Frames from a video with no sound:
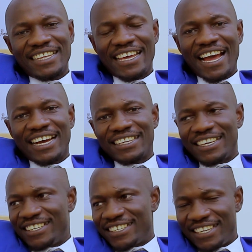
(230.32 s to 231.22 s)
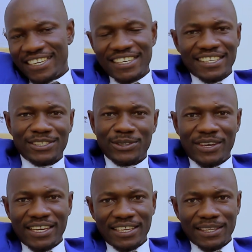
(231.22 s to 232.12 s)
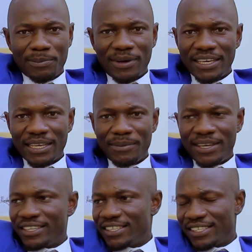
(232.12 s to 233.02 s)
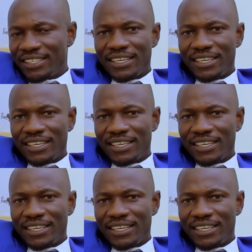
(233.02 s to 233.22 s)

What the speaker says: the young legislators joining the parliament.